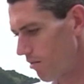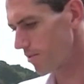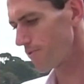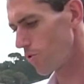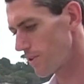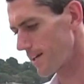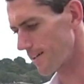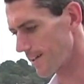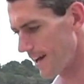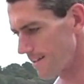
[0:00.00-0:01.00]
on the
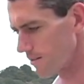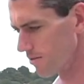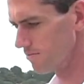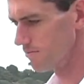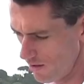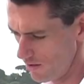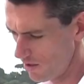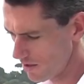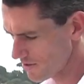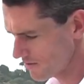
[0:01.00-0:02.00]
foredeck, again,
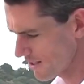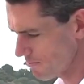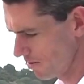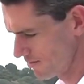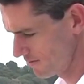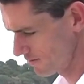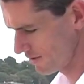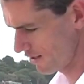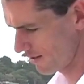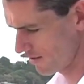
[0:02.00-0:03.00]
nice deep
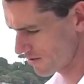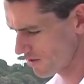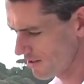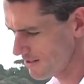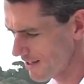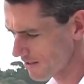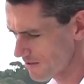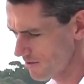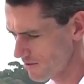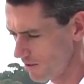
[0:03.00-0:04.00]
side
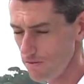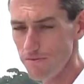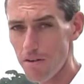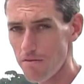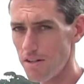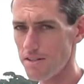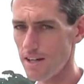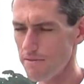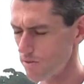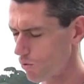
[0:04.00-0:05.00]
decks, so very
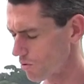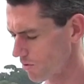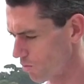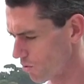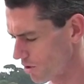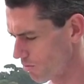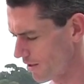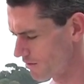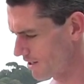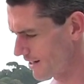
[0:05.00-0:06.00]
safe to walk your
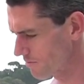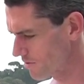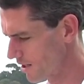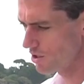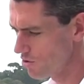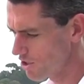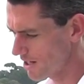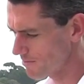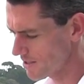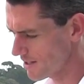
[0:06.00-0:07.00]
way around.
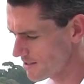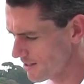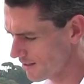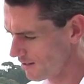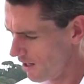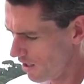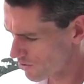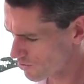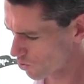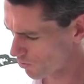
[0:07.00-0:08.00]
U-shaped seating,
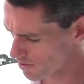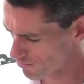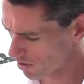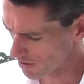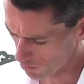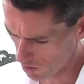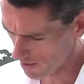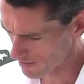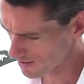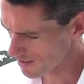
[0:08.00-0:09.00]
storage right the
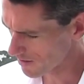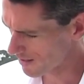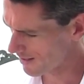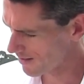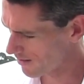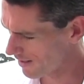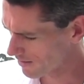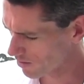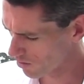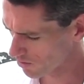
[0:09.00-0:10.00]
way underneath here,
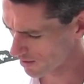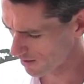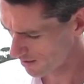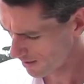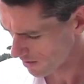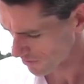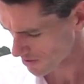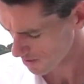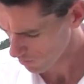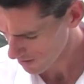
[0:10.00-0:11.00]
anchor locker. You can
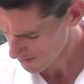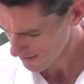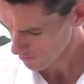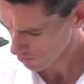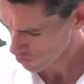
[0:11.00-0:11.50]
see where the table